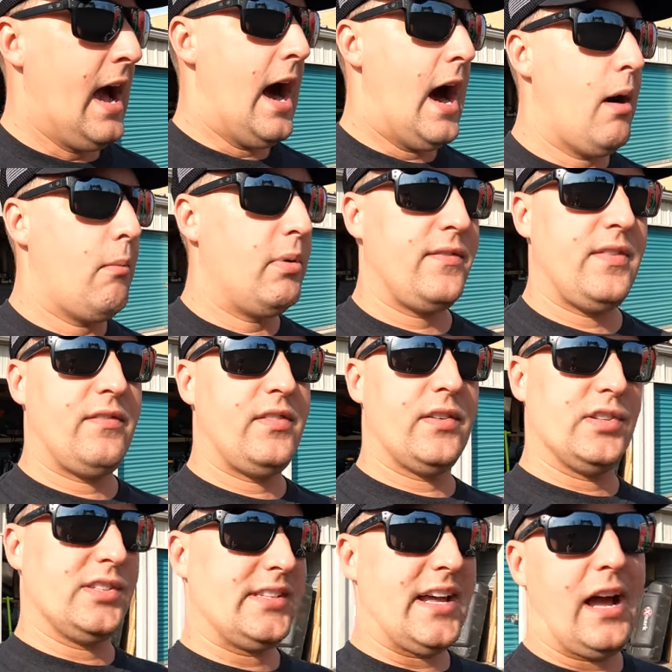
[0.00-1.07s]
But if you have
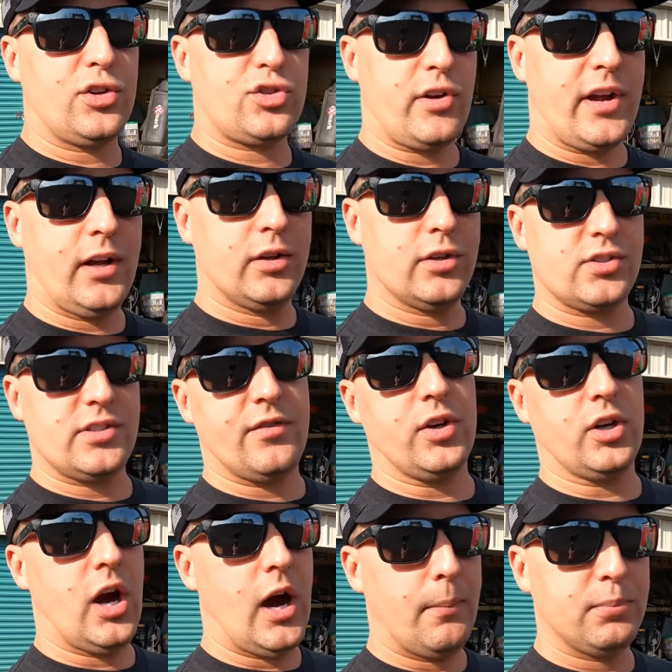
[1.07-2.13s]
different style trailers,
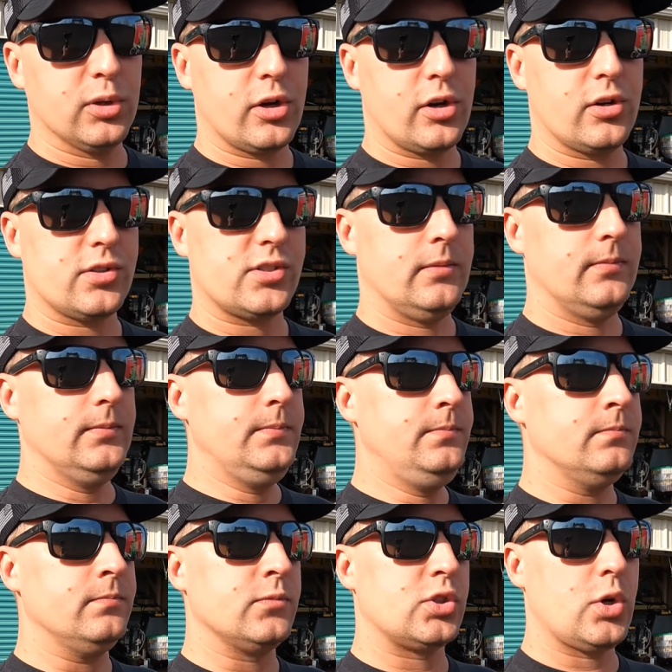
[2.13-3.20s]
different couplers,
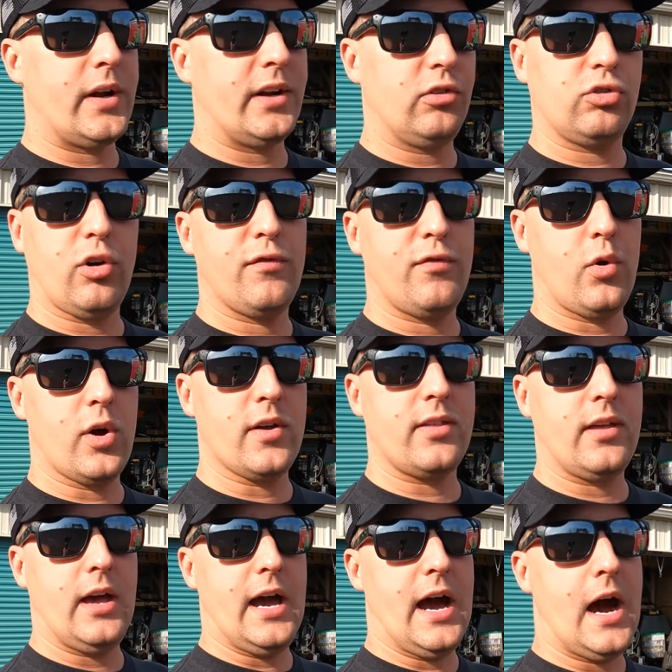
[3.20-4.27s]
so on and so
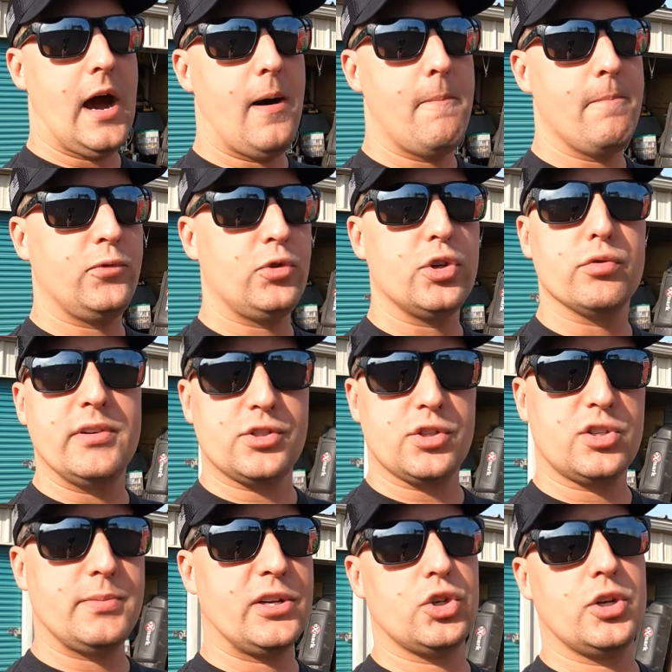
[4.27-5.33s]
forth, do your
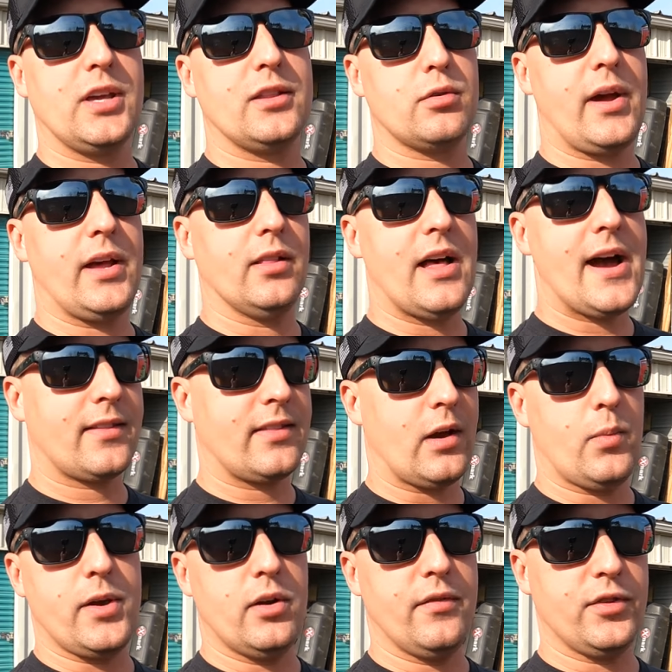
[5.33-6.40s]
research, make sure you get the right lock.
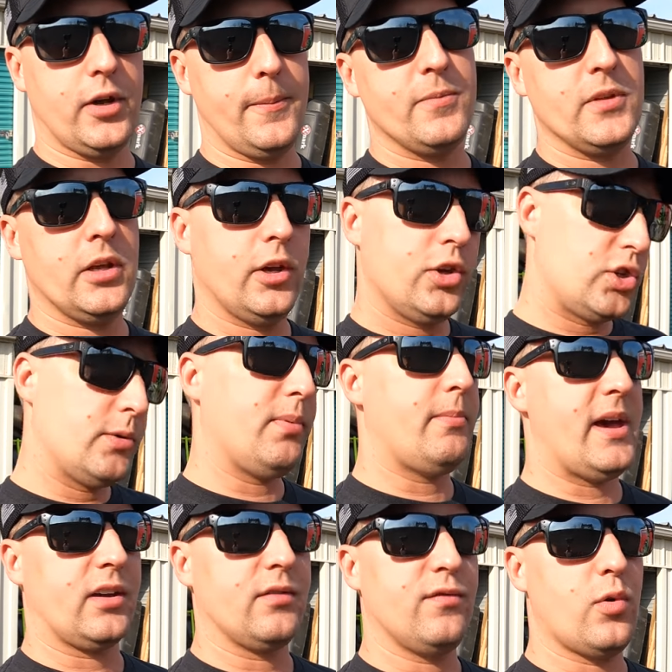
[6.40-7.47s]
That way you don't have to ship it
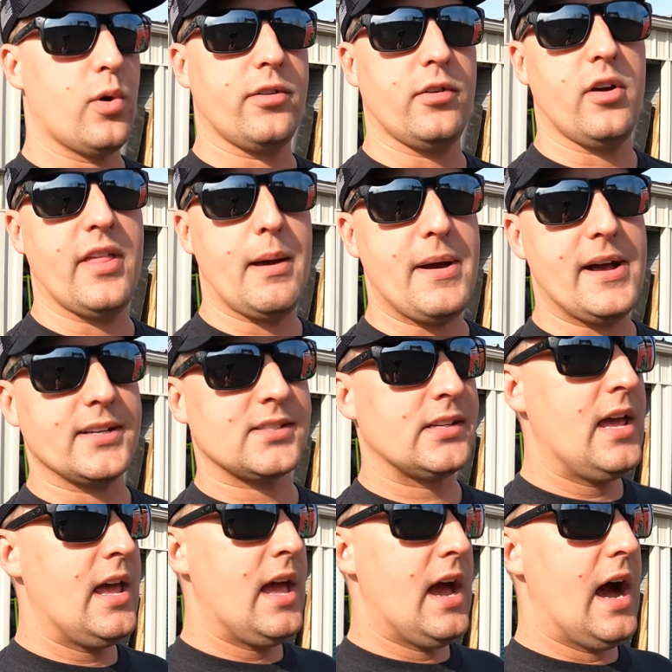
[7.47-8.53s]
back and forth and all that mess.
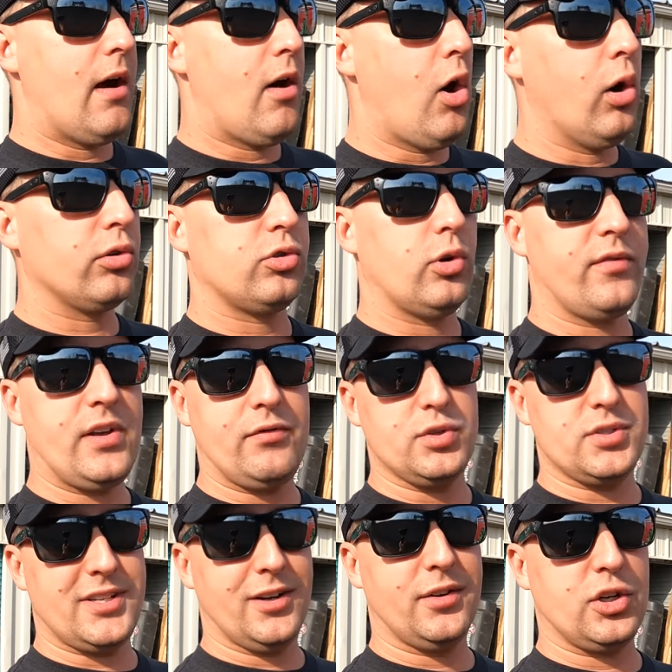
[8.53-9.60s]
Also, if you have
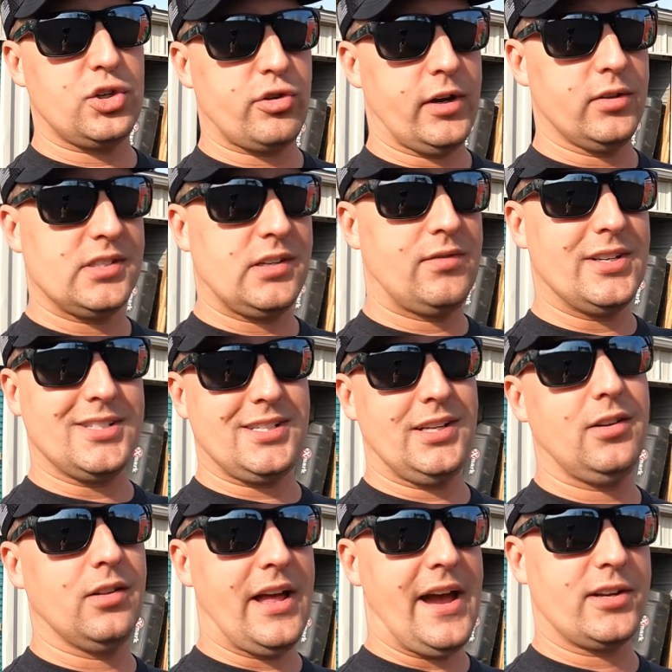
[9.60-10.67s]
utility trailers, even a
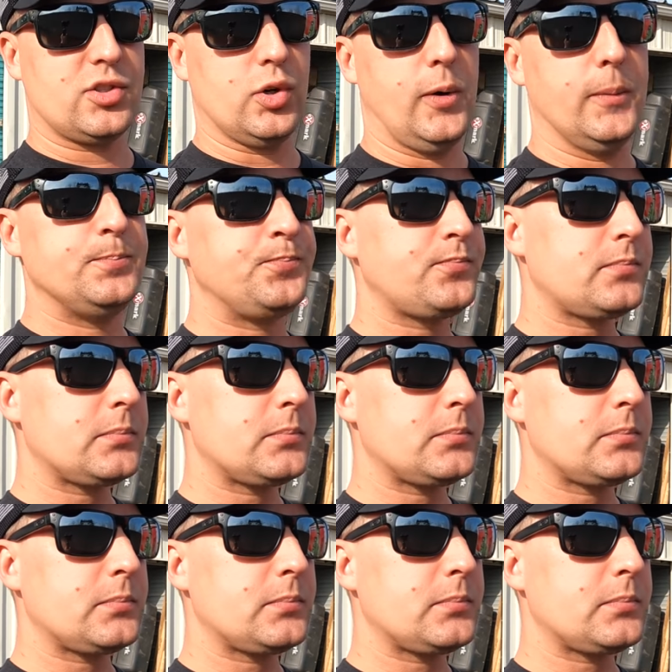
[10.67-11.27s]
single axle,